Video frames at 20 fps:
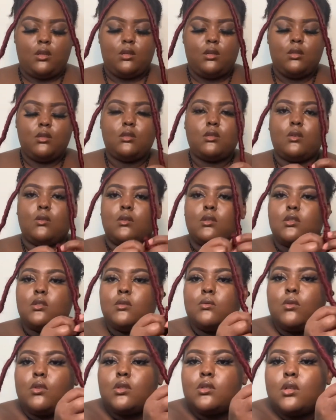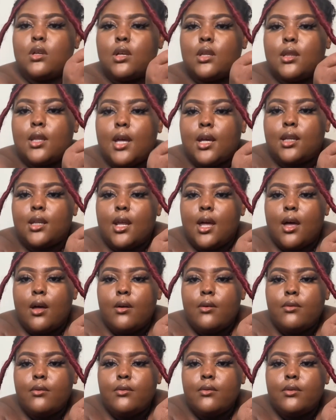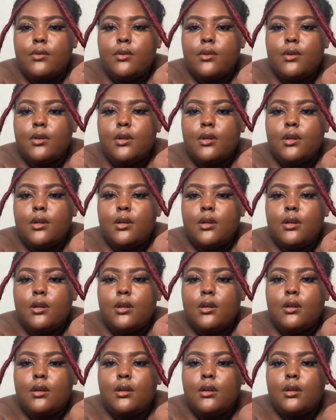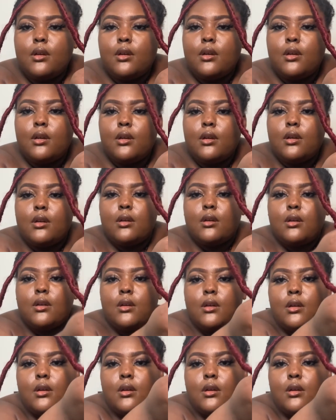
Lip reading: And there's where I go into detail about how I wrap